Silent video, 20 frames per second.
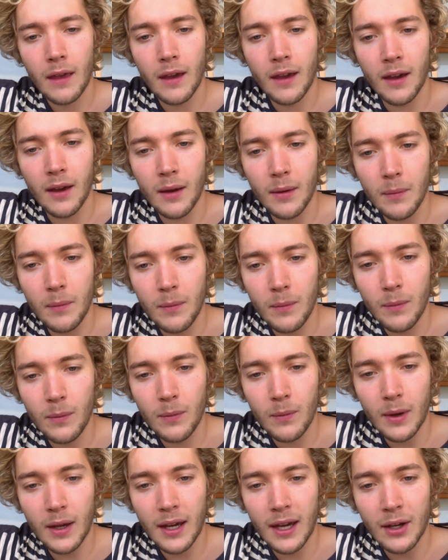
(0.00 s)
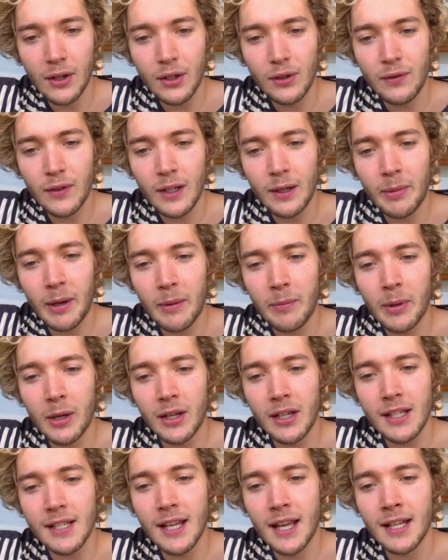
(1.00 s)
How do you feel about
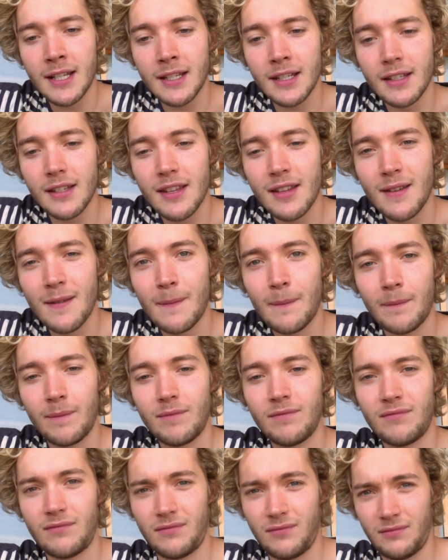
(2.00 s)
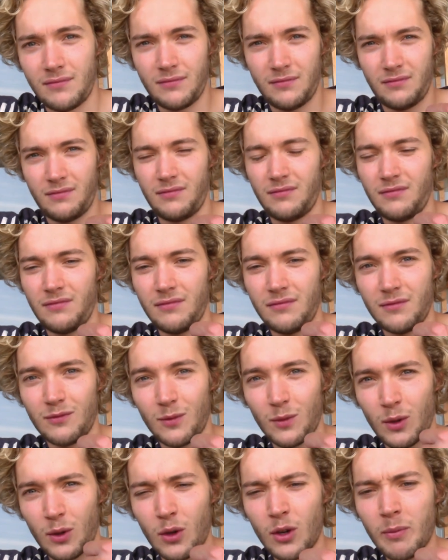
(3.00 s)
Bernie Sanders?
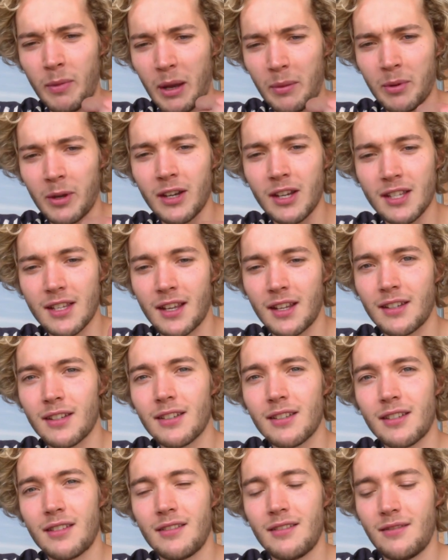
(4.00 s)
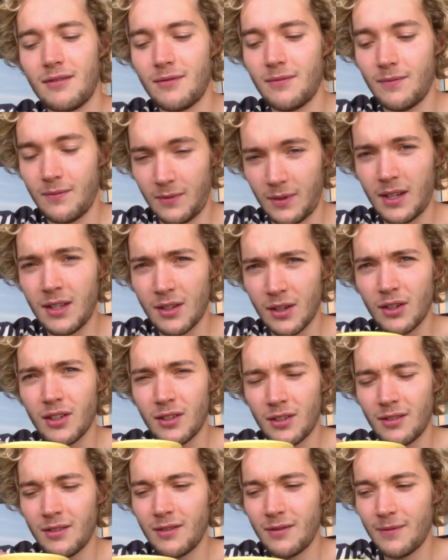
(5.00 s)
Good about Bernie Sanders. He's
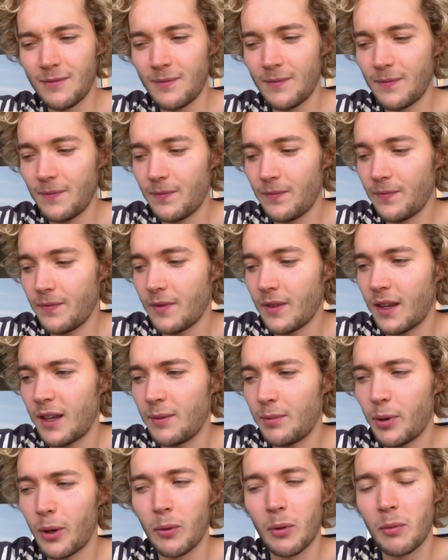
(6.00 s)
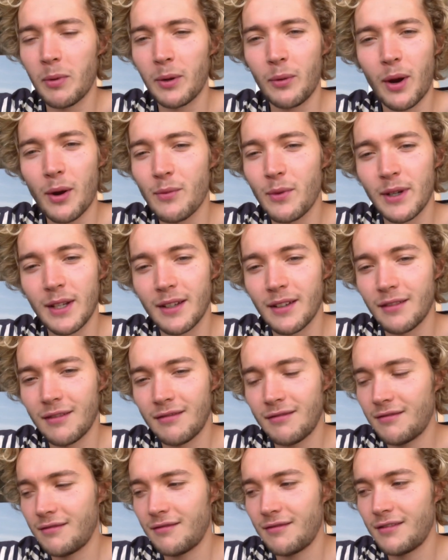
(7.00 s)
good. He probably won't win
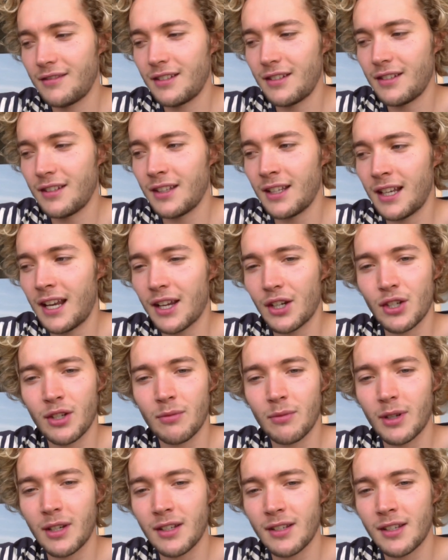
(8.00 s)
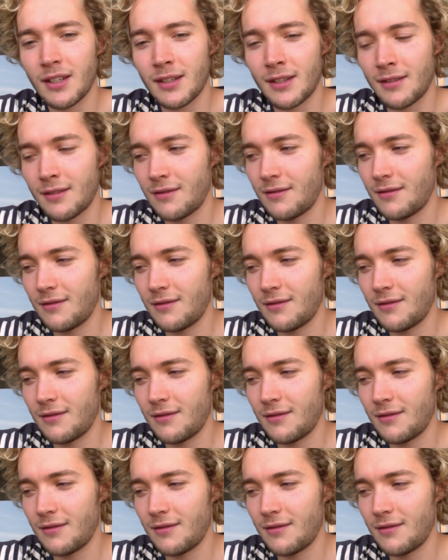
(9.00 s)
the election because